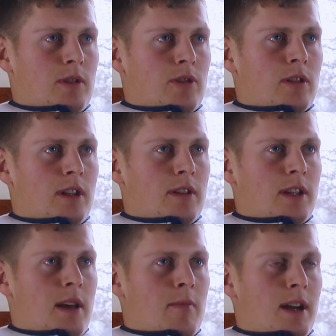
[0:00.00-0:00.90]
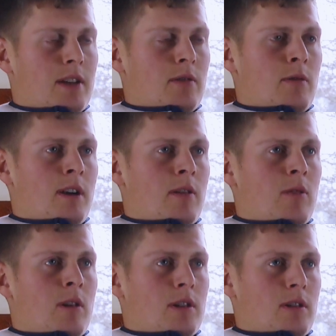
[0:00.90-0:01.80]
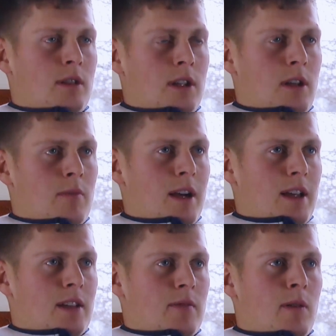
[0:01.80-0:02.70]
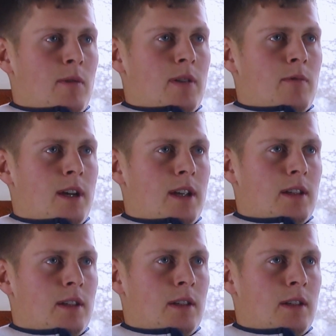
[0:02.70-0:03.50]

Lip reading: struggling to get back to where I was, back into my winning ways.